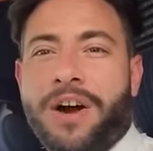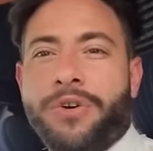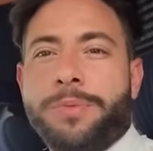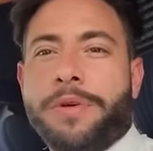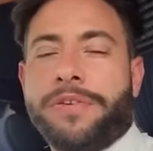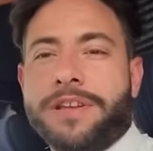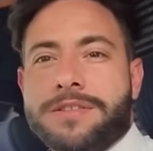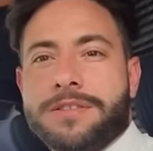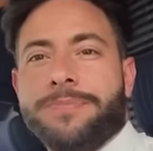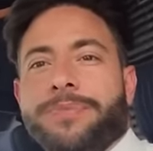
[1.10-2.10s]
How are you, my friends?
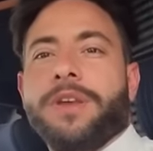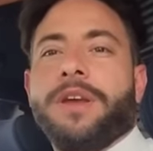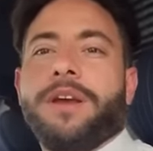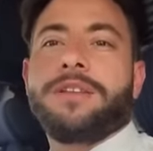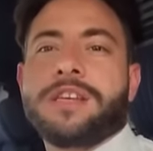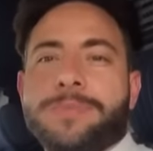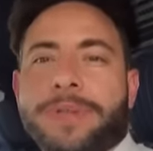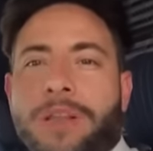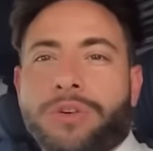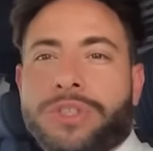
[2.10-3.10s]
So it's
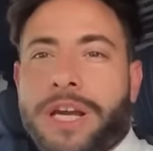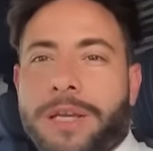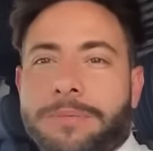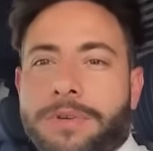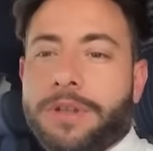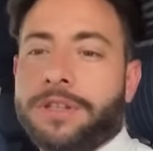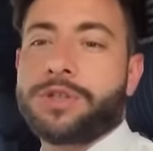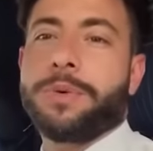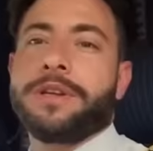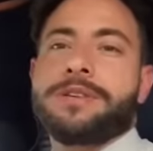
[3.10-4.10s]
been a long time. I
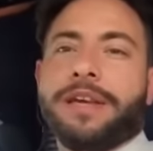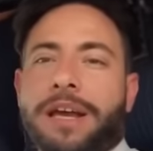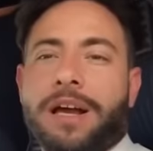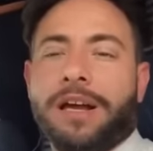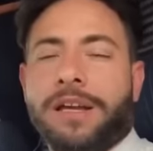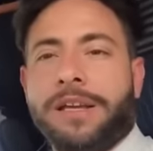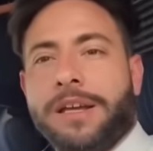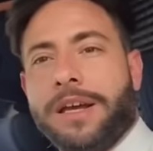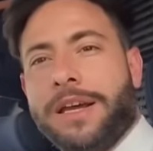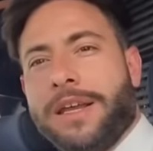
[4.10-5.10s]
just want to say hi,
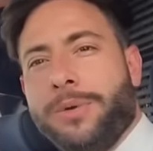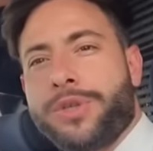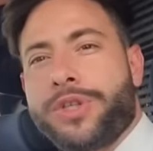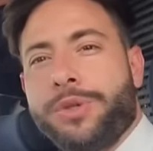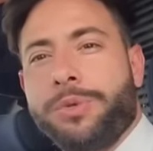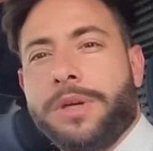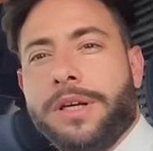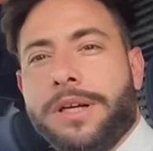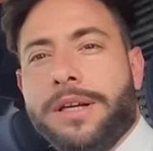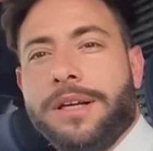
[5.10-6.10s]
and I wish you
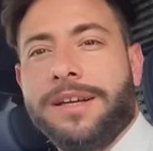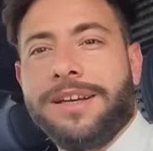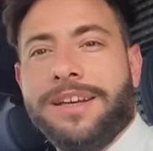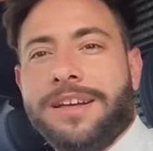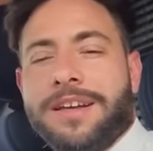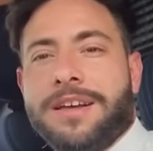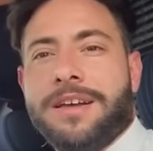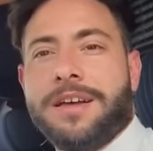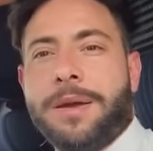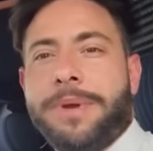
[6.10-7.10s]
uh,
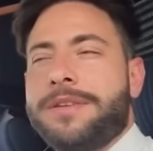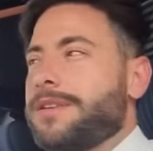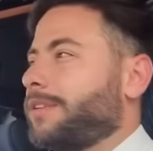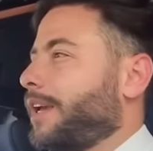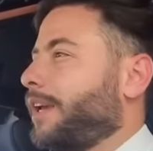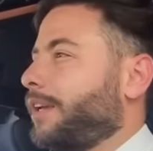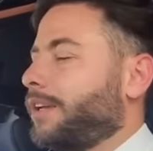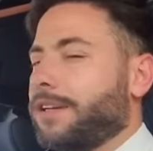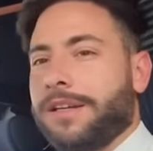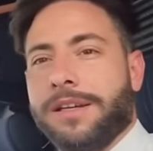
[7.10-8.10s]
amazing day.
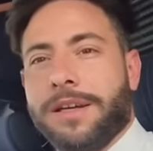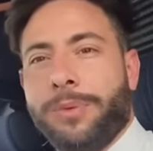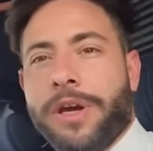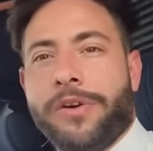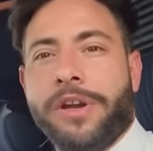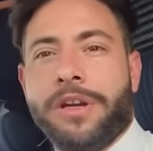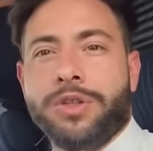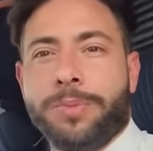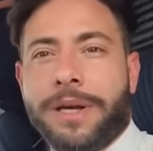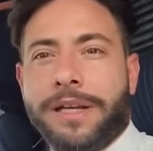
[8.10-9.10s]
We are here in
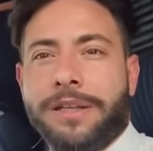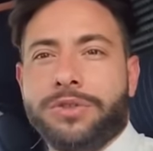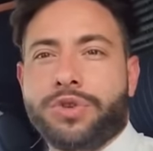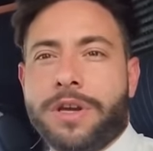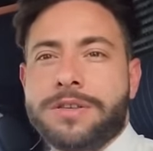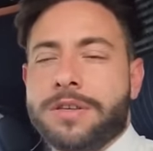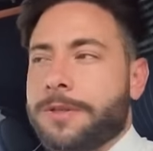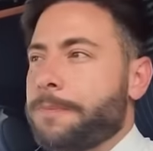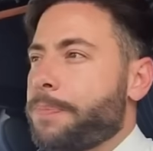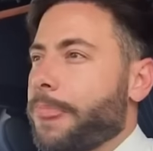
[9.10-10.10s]
Dubai, transit,
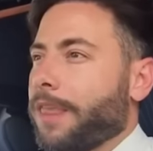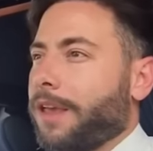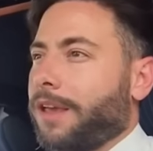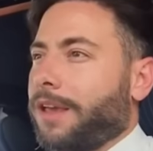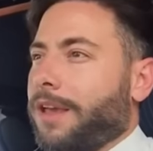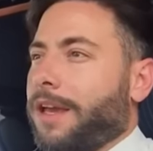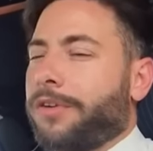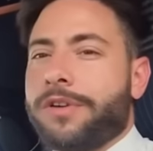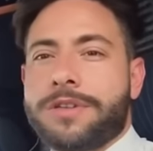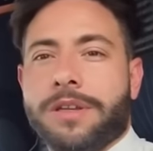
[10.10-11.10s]

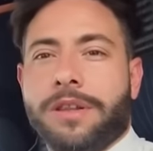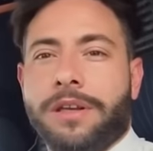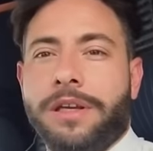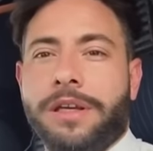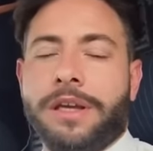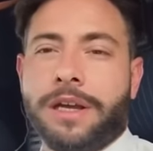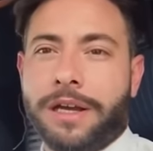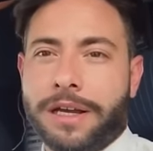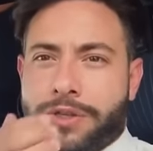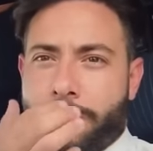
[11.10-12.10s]
and recently
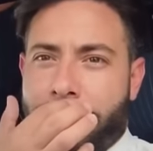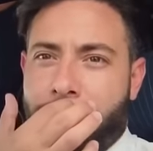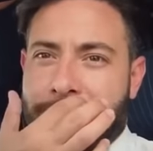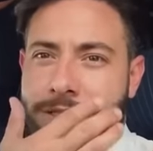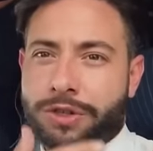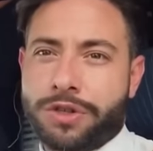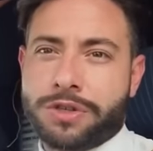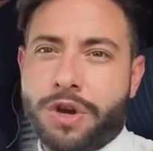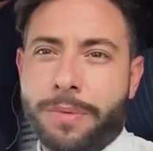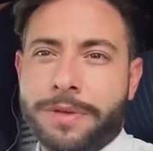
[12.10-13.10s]
I had so many
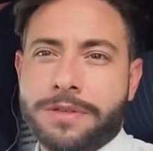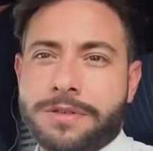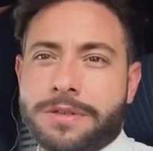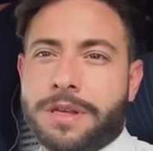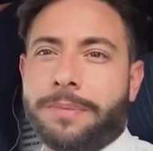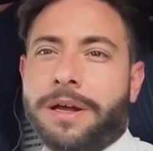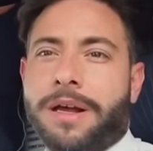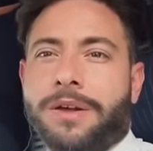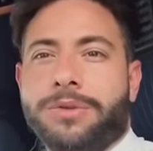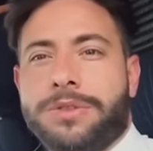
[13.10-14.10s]
messages, comments
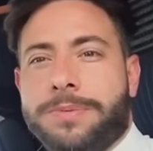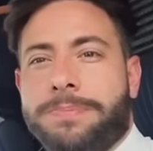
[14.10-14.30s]
about